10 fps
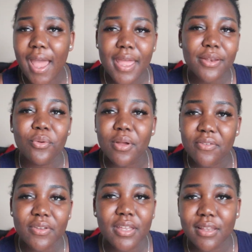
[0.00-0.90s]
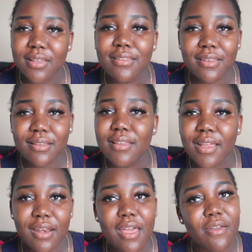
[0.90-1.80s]
I don't have any
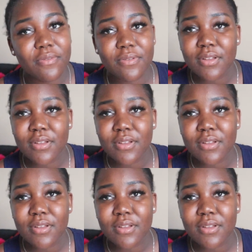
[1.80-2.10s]
day left.